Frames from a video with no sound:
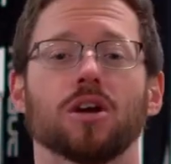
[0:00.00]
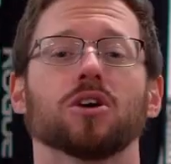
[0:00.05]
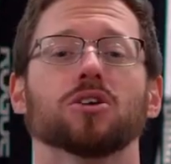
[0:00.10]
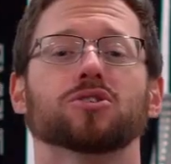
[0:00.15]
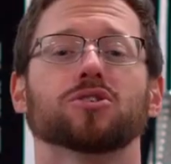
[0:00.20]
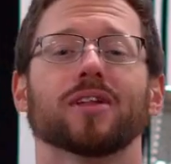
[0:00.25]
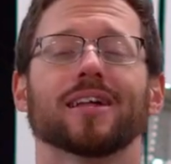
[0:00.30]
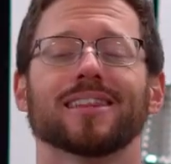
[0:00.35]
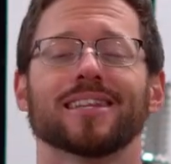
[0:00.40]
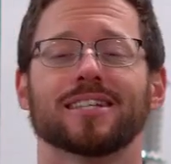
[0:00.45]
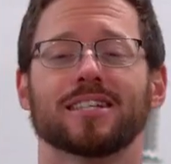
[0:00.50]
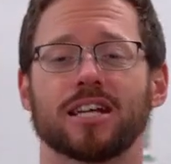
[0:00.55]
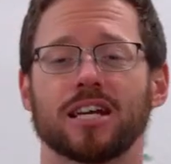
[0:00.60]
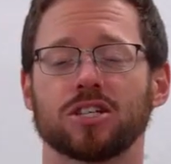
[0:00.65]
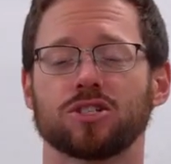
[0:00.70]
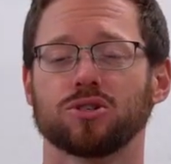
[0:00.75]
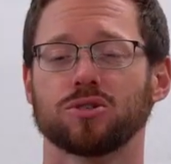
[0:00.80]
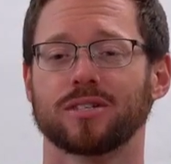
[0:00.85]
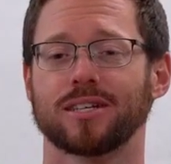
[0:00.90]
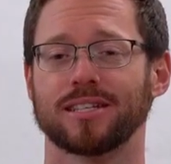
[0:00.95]
so that the
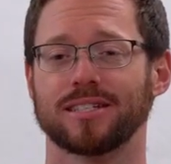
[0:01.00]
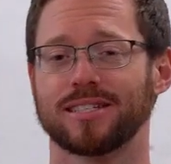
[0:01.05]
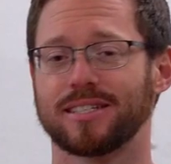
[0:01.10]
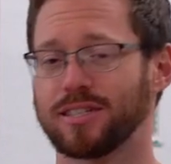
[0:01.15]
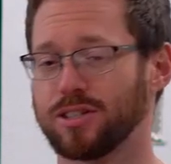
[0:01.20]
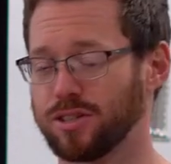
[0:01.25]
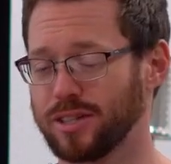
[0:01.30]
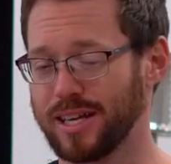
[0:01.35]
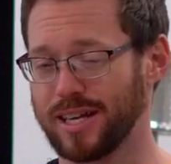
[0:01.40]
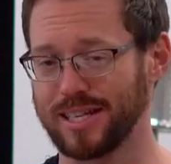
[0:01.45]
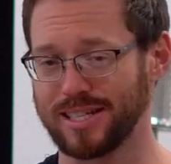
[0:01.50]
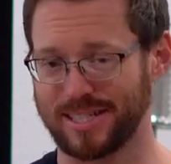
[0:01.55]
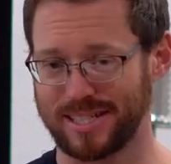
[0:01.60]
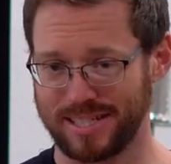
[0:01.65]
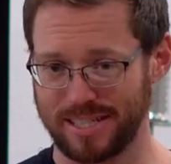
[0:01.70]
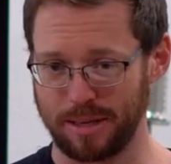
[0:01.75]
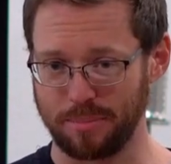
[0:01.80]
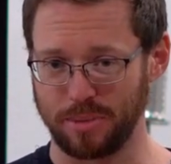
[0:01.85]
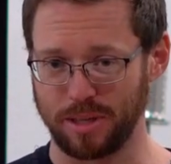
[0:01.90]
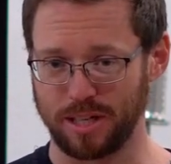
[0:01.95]
tissues can still get a
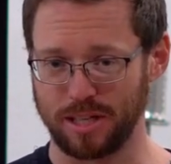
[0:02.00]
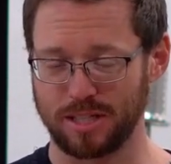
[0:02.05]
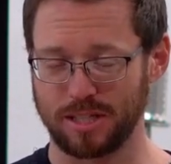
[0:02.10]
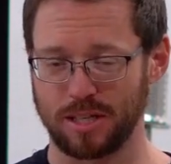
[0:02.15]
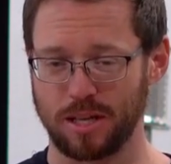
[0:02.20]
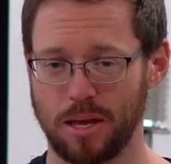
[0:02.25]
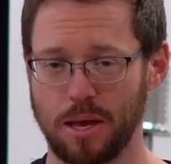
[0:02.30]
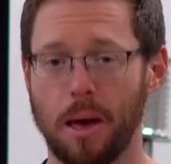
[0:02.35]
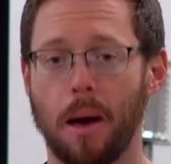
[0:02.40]
stimulus